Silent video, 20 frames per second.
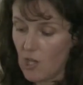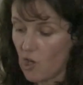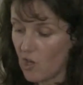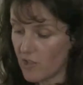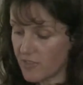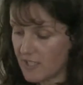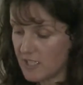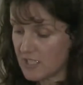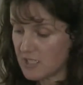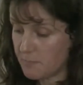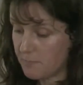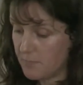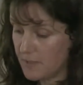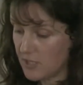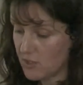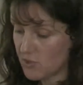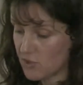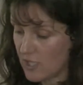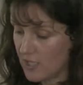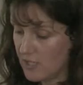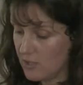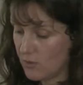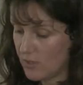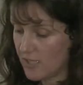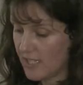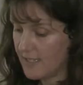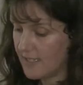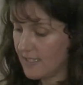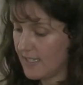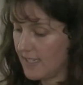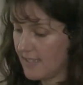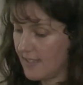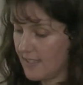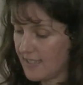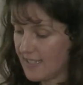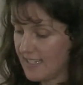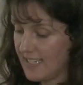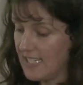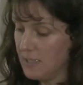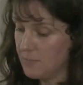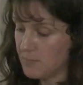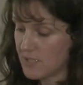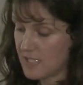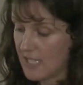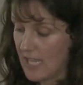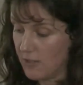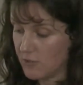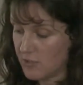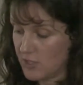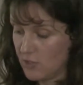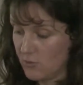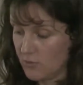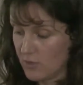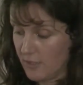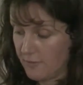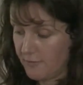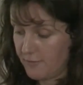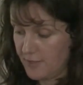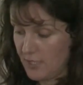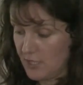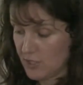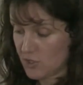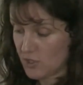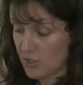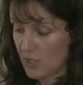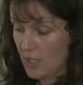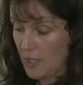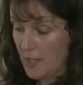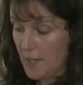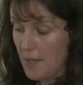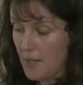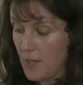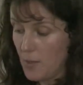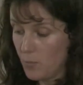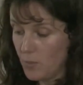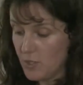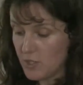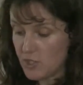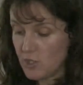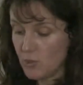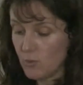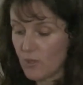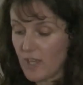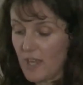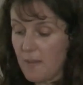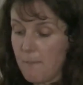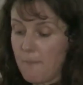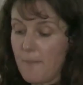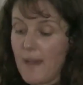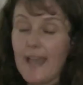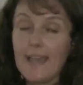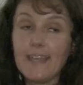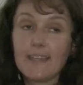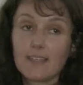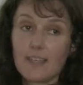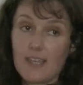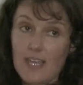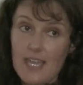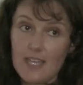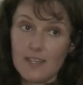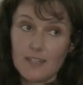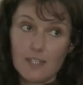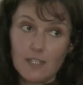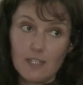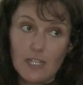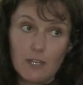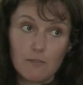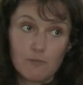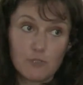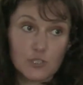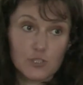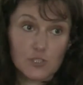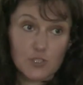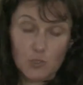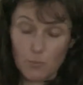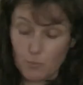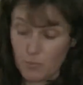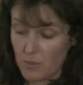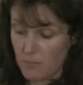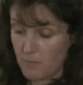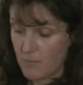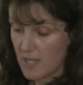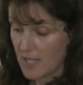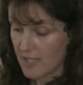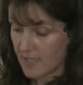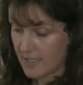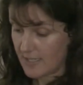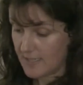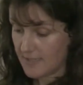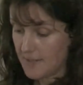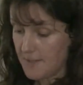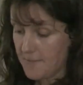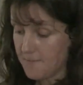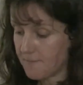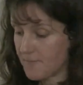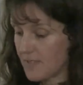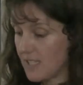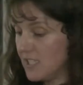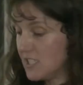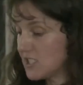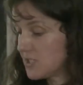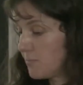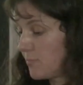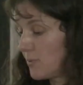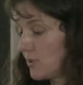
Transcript: On this picture you can get a glimpse how tuna fish, which you can buy canned in every supermarket, is